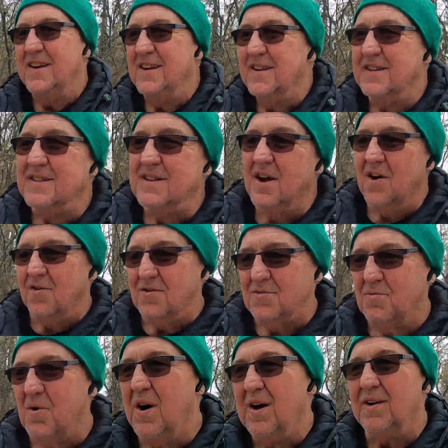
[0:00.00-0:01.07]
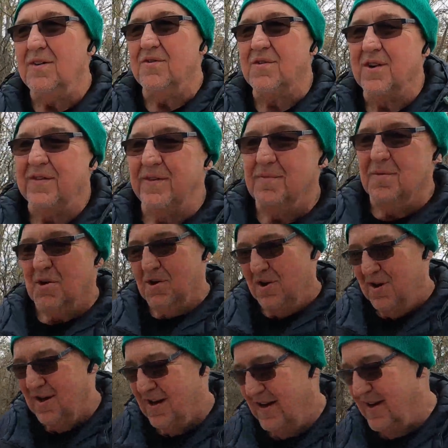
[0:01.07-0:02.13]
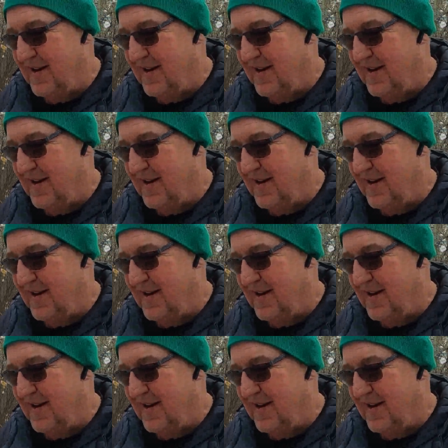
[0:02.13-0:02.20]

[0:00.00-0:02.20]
is always wanting to run the ball